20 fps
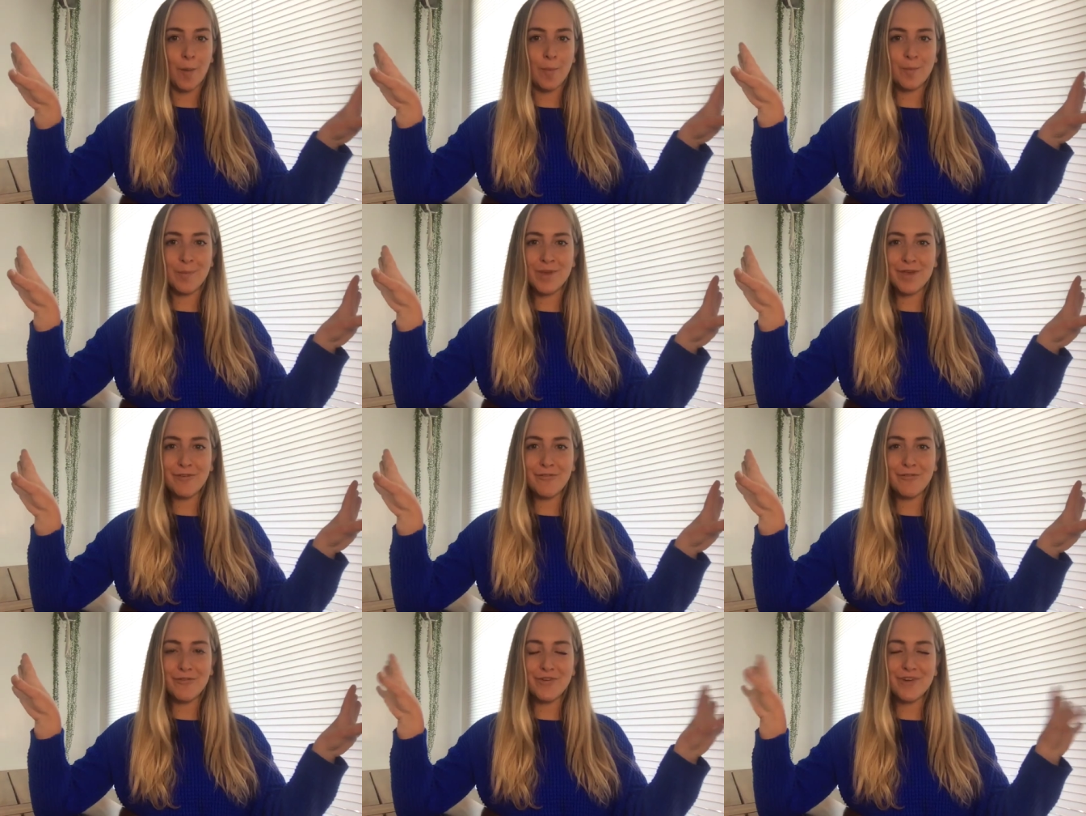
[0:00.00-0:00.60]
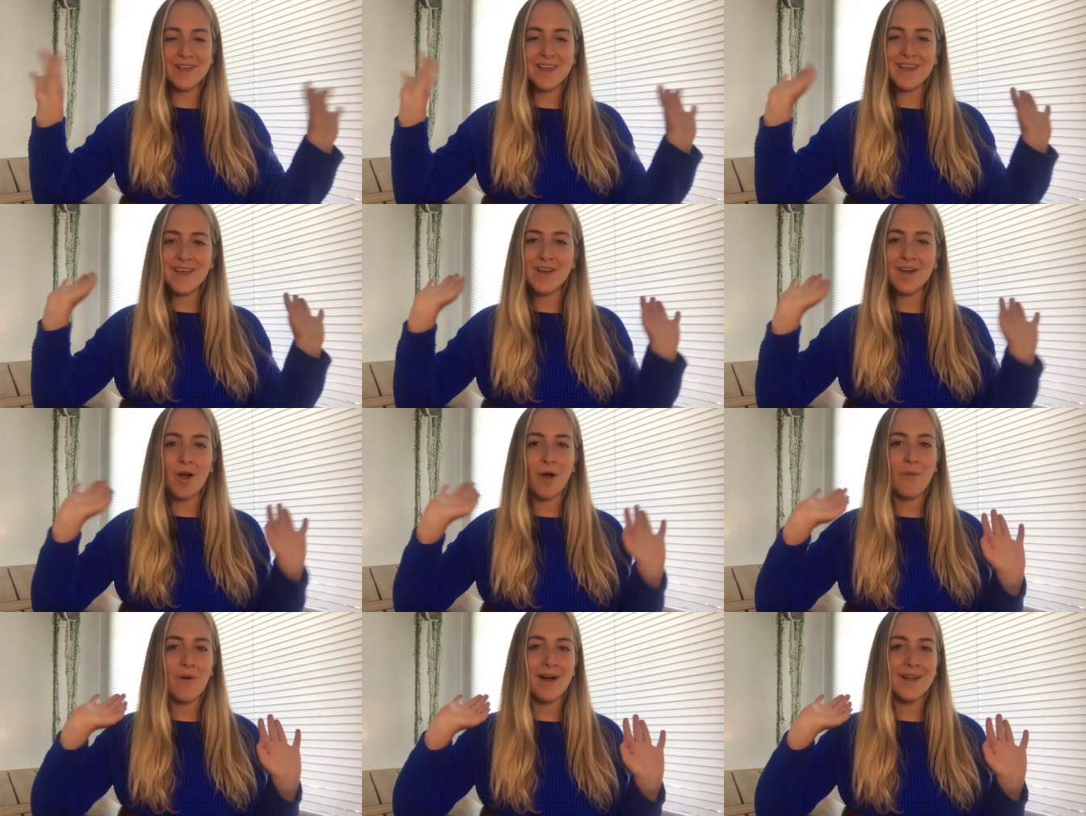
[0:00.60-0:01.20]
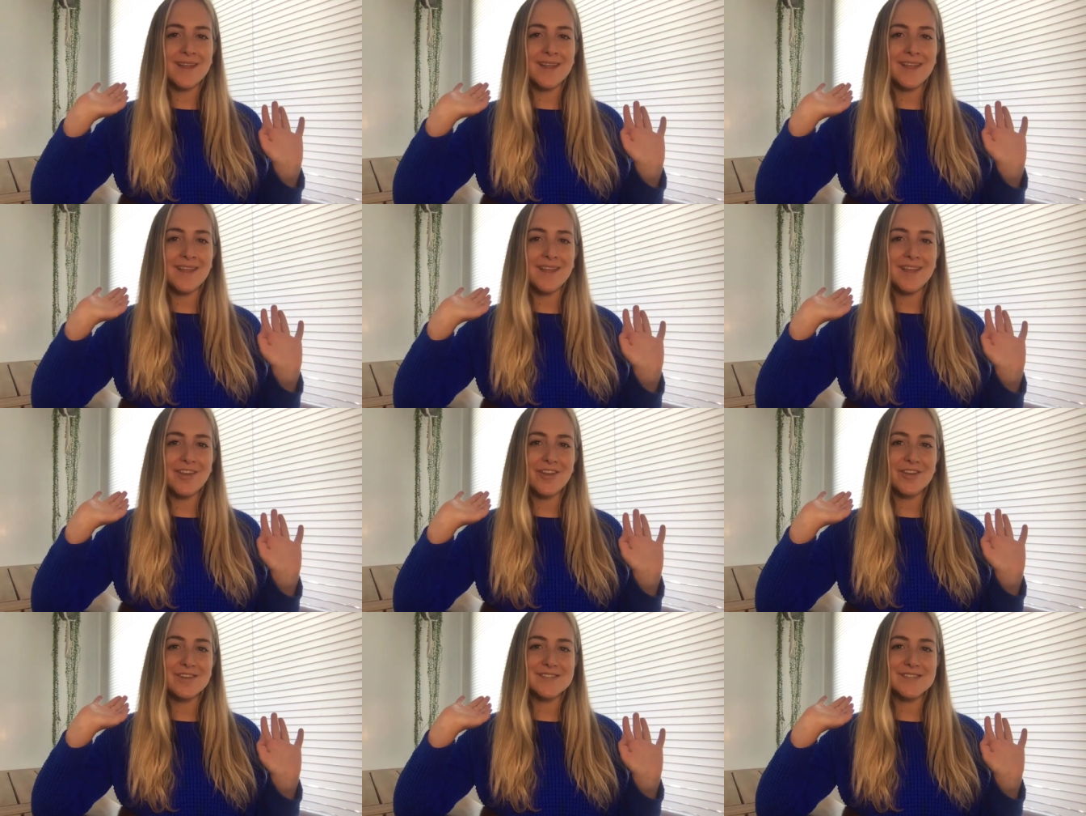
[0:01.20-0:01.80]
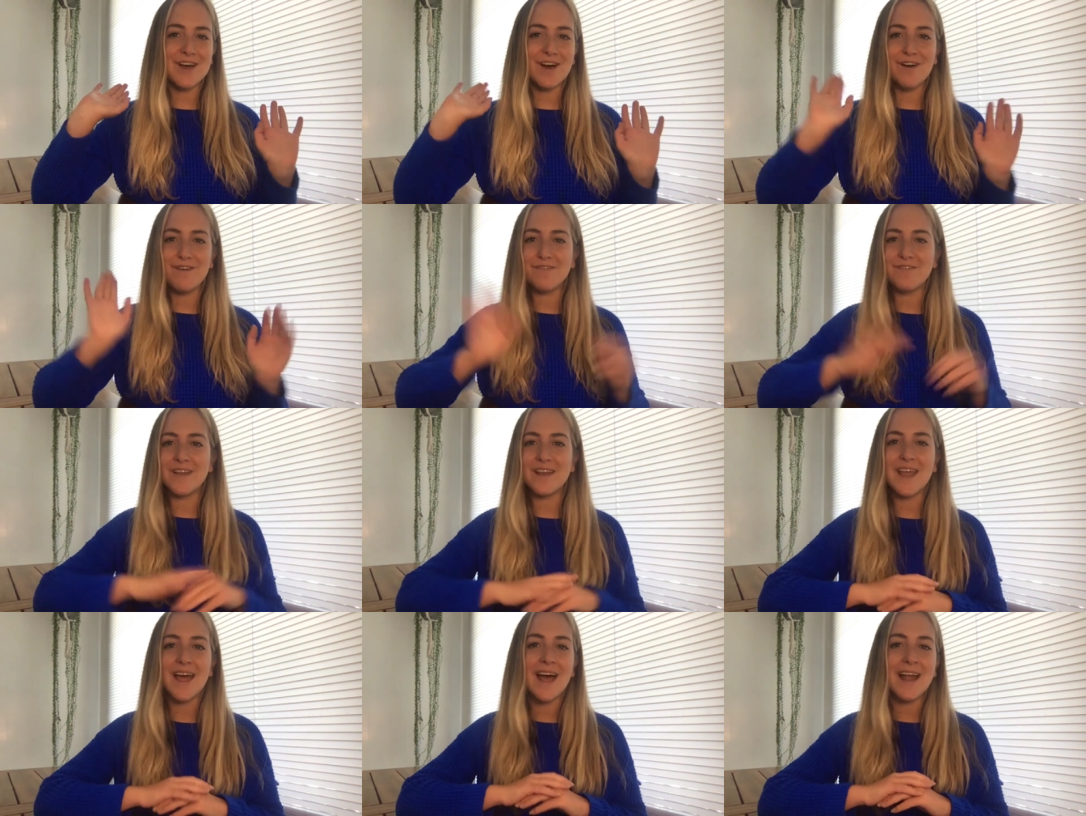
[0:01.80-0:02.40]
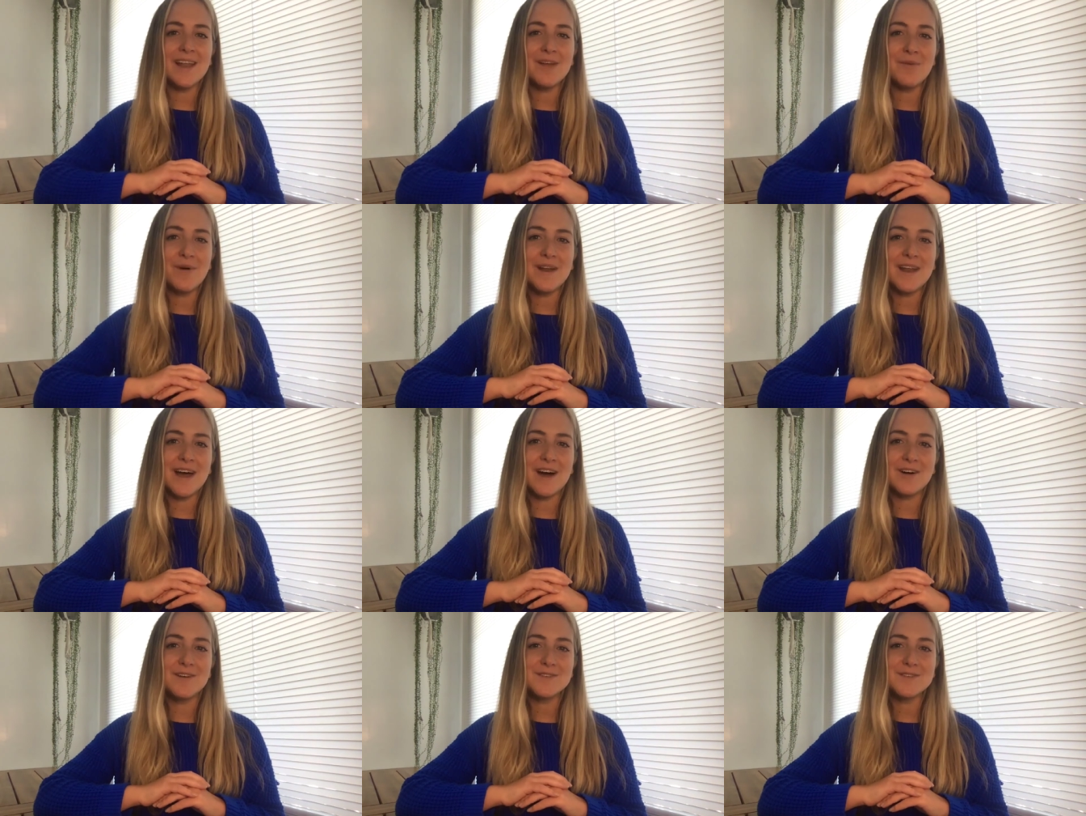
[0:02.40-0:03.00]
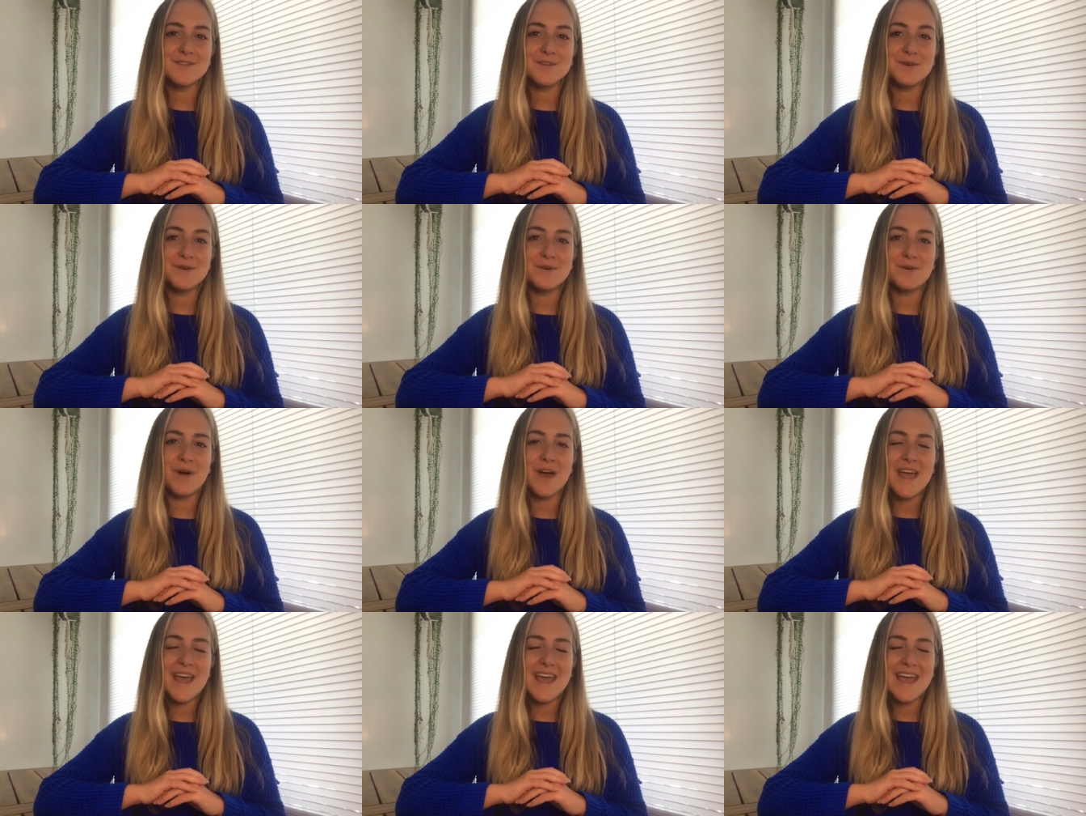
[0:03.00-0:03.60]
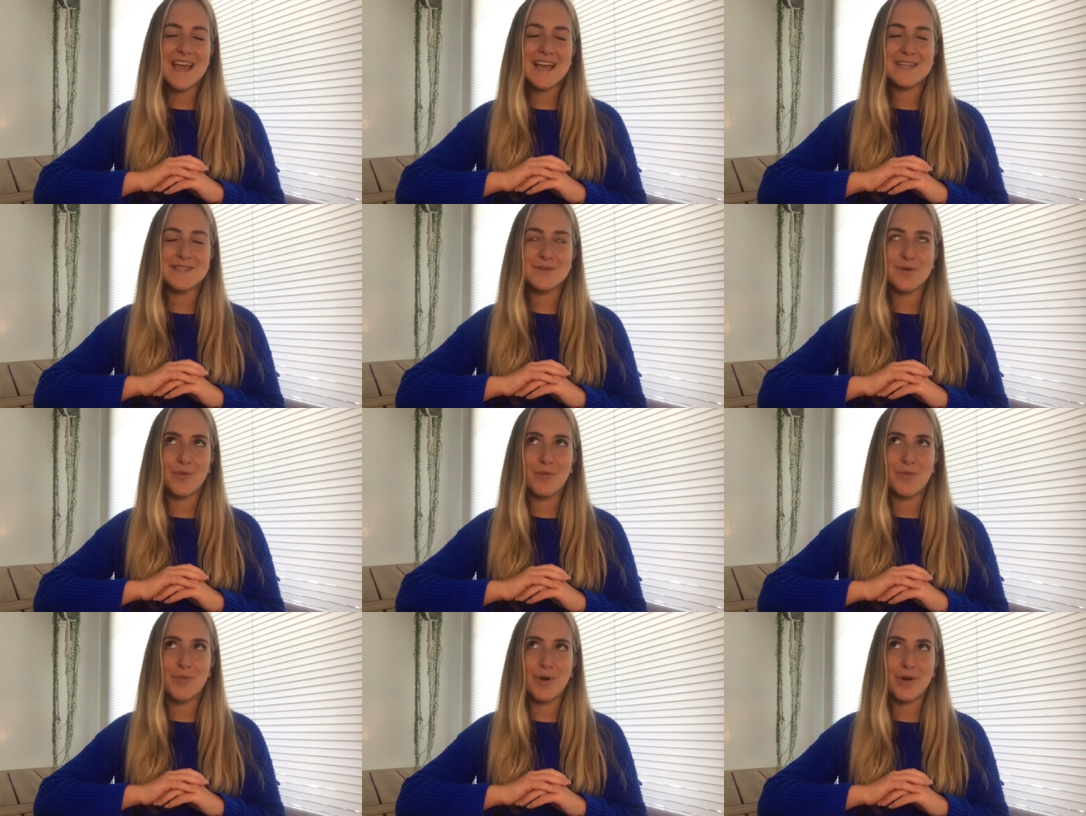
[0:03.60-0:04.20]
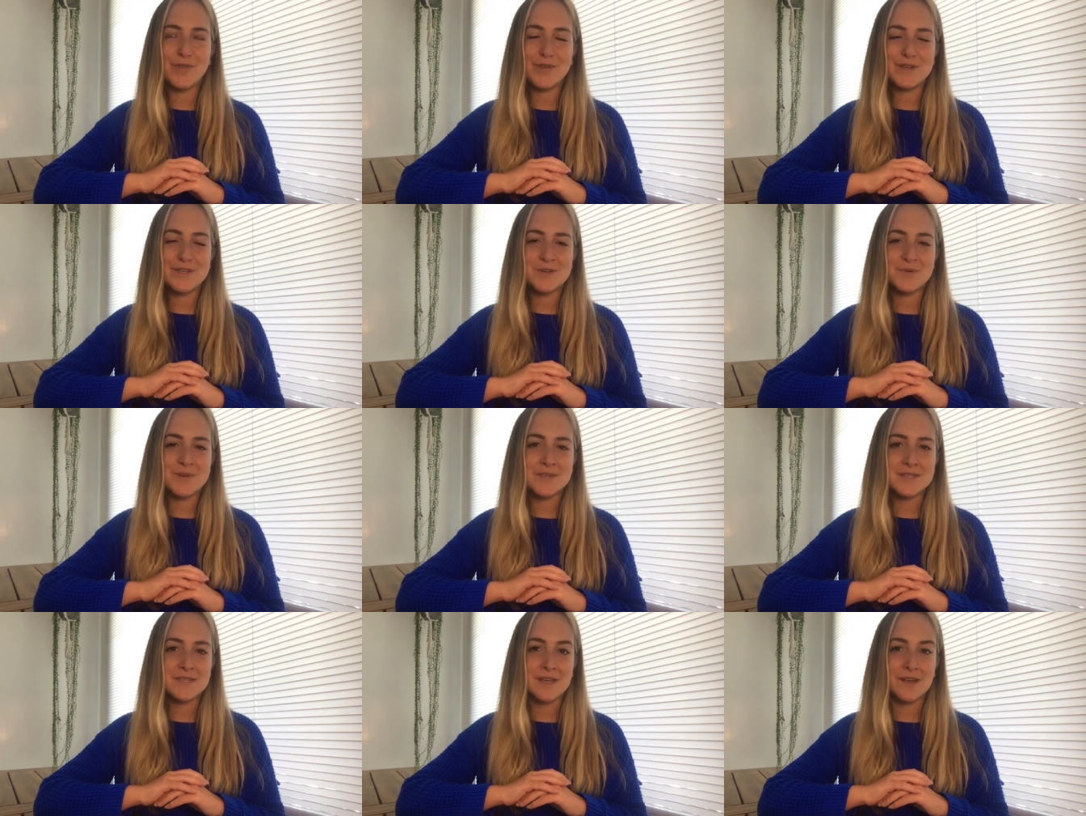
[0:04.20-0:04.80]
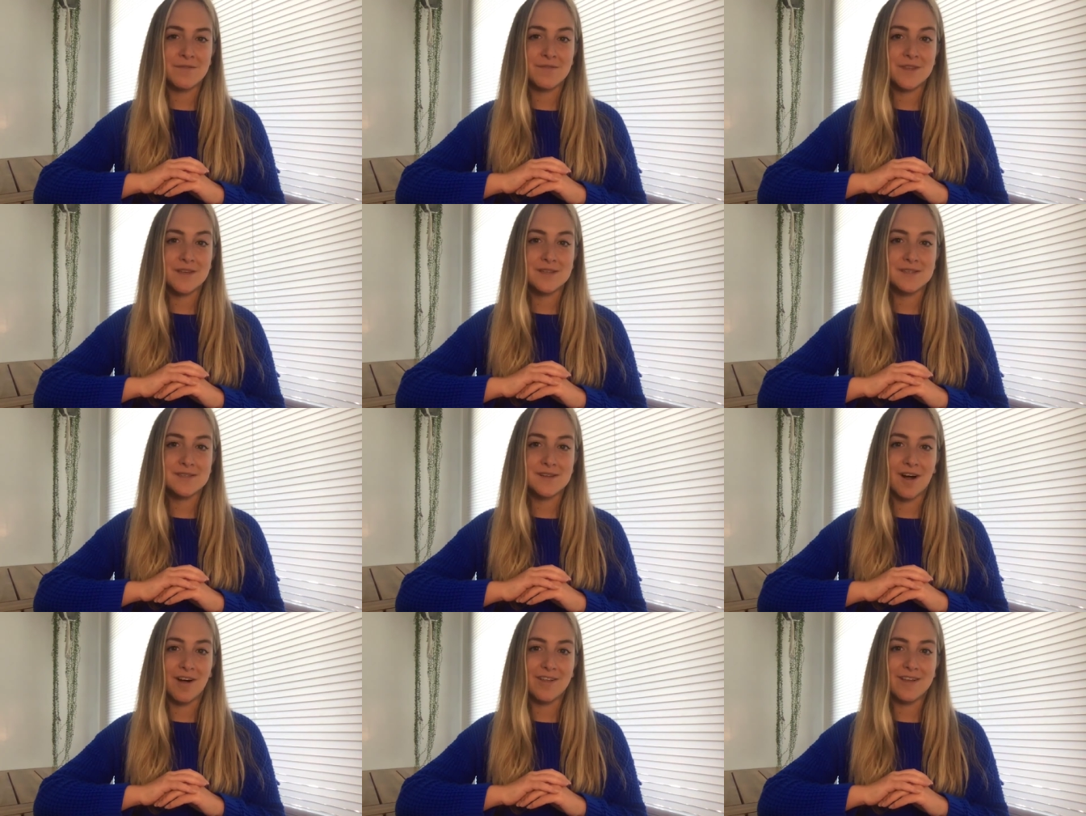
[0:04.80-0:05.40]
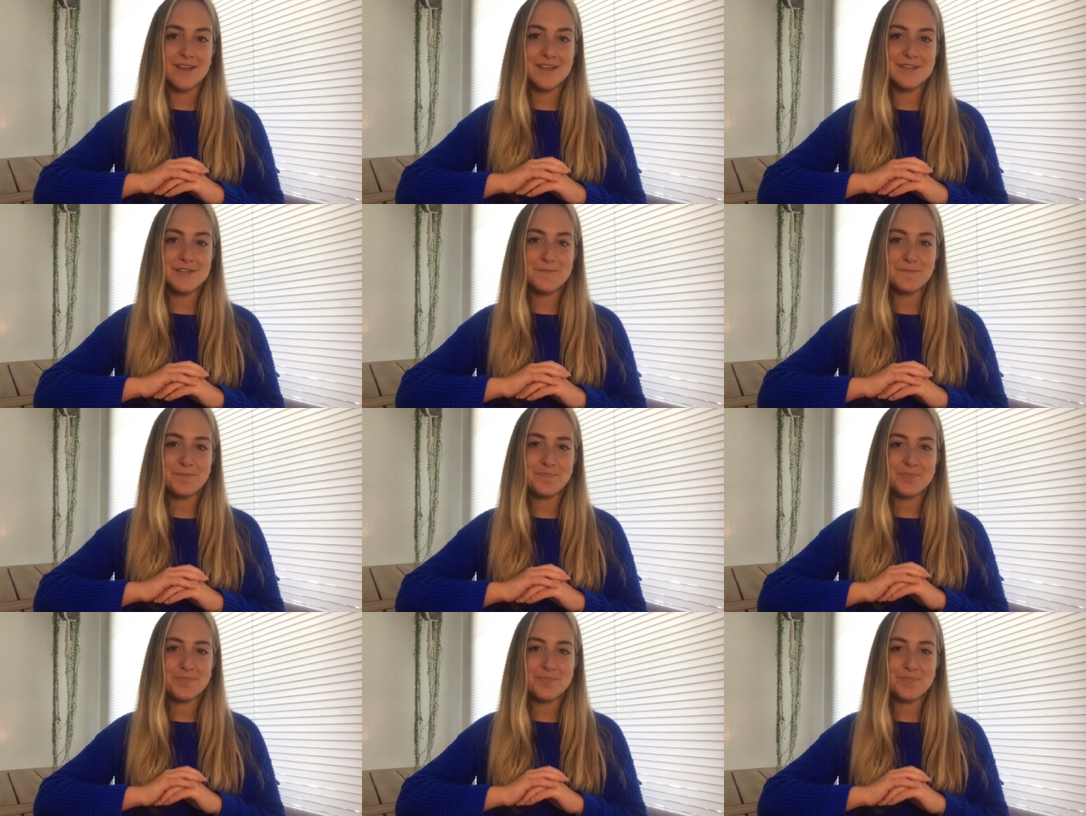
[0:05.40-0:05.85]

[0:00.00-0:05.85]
be free, go on healing yourself and anyone else who is worthy to receive this knowledge.